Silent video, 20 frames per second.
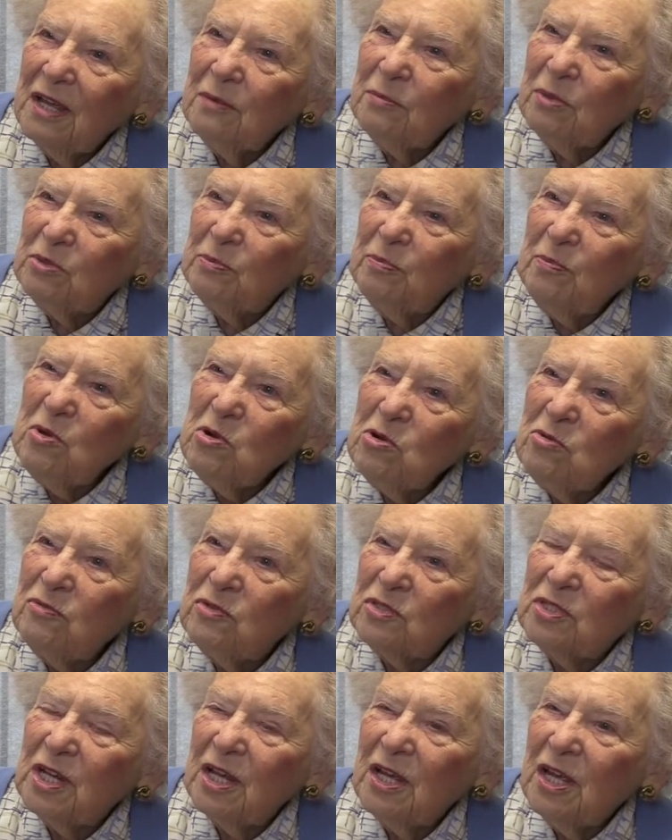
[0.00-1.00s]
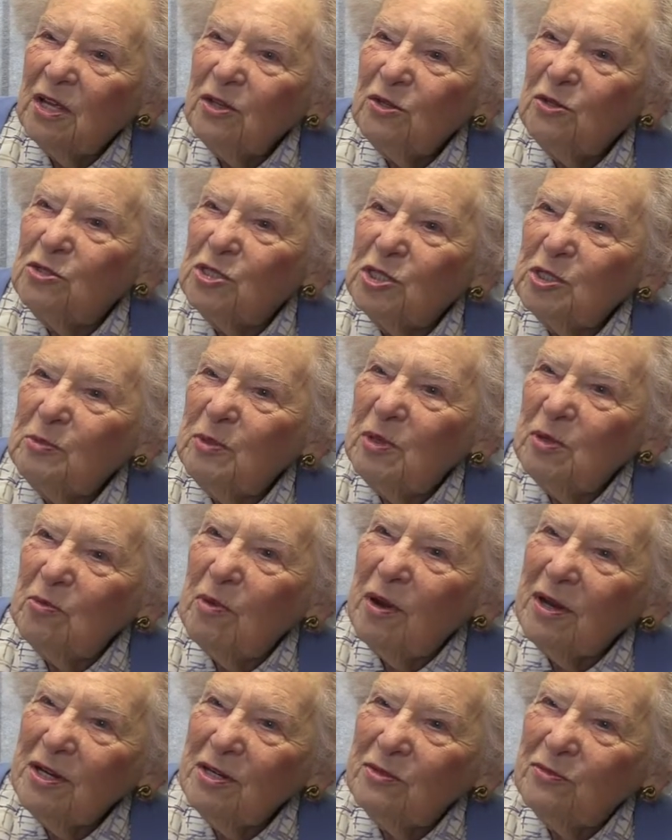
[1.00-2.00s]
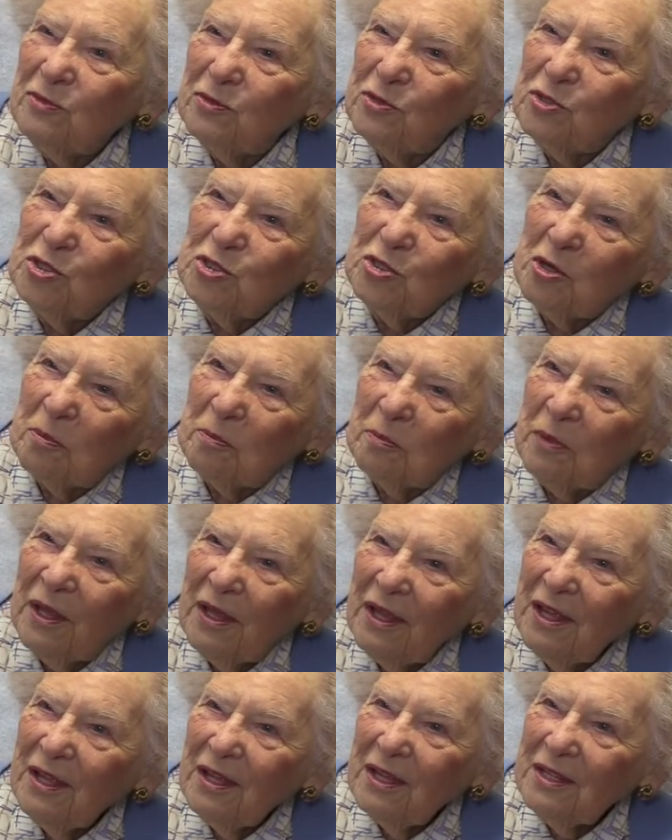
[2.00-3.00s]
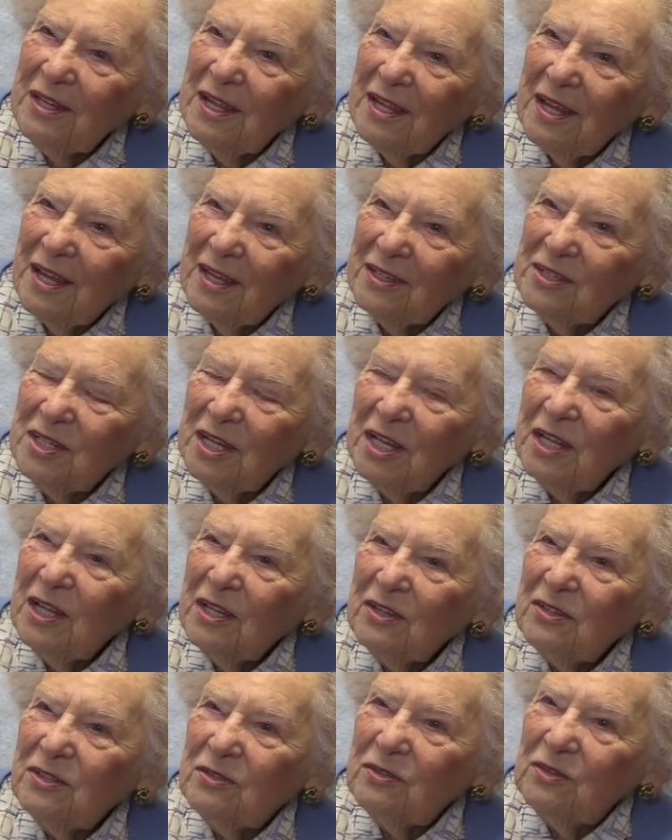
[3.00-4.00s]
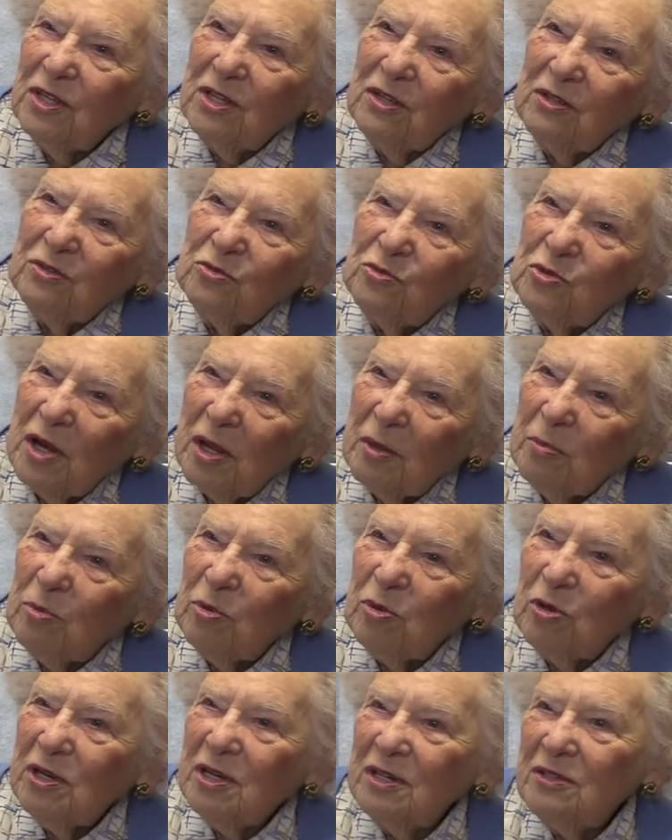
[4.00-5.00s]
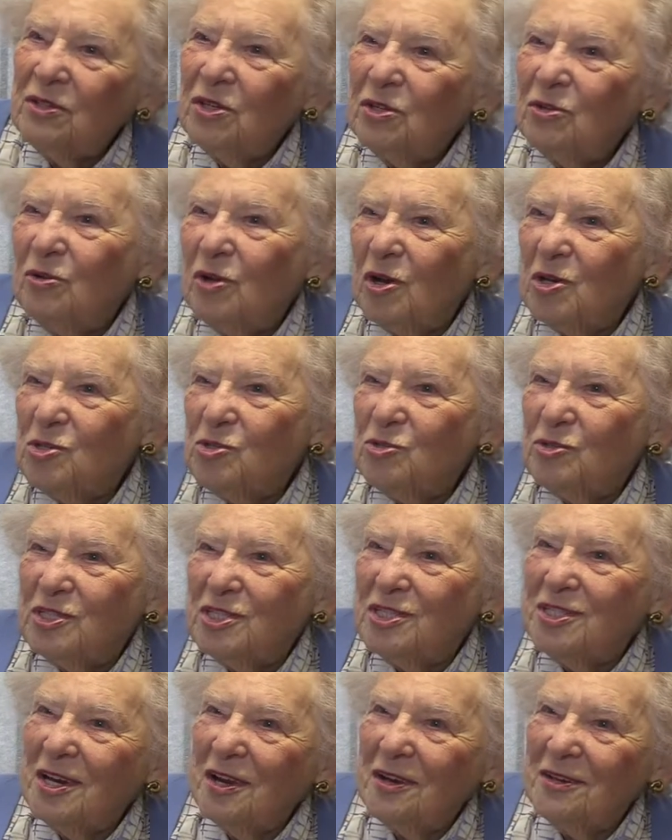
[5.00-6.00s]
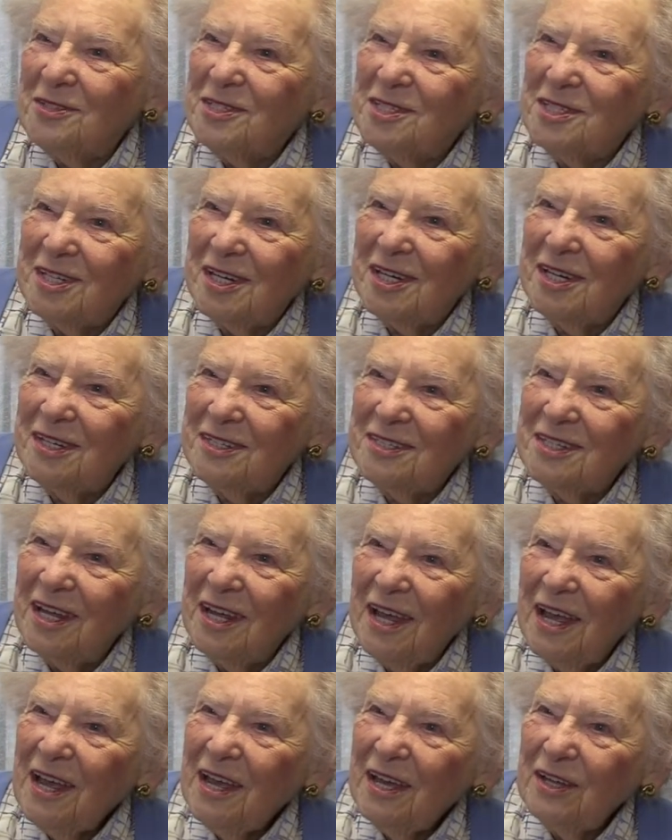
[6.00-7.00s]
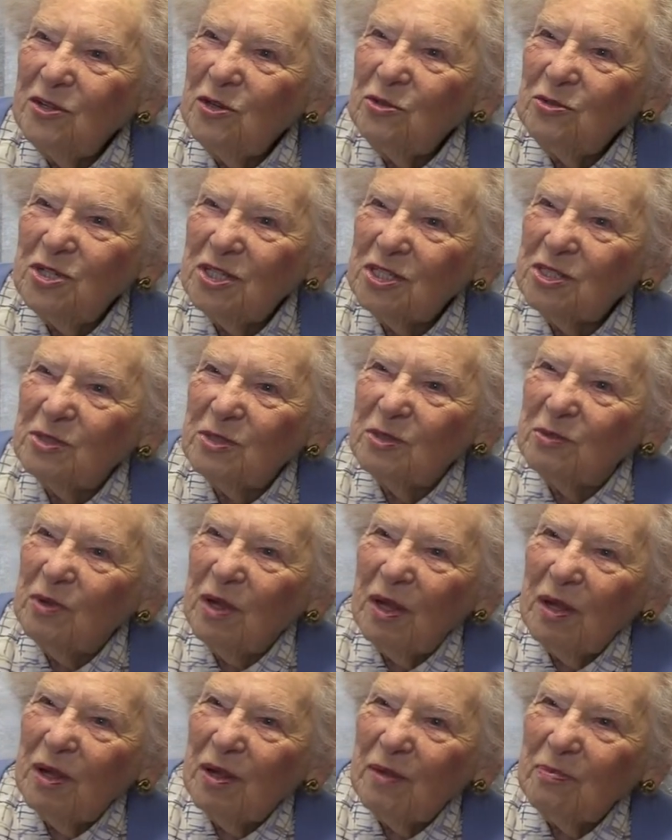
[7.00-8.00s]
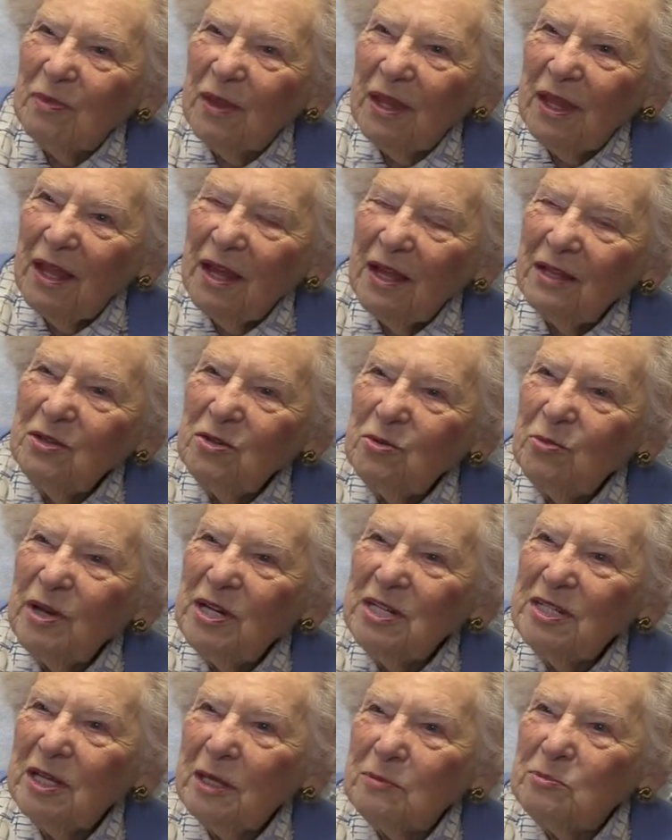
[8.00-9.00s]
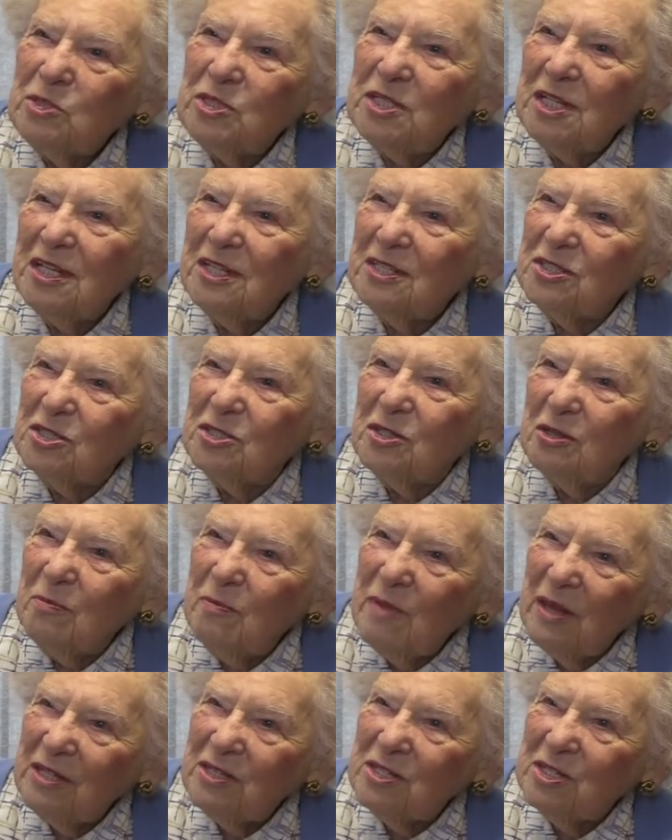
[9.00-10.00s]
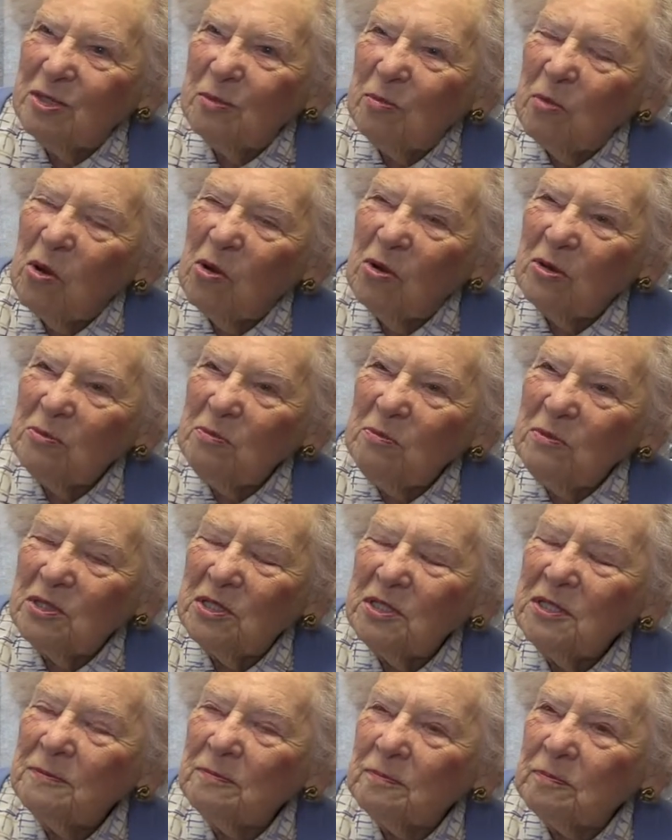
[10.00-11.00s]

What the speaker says: But Belville's used to be a wonderful shop, and they had the drapery and the groceries downstairs, and you went upstairs to the men's department,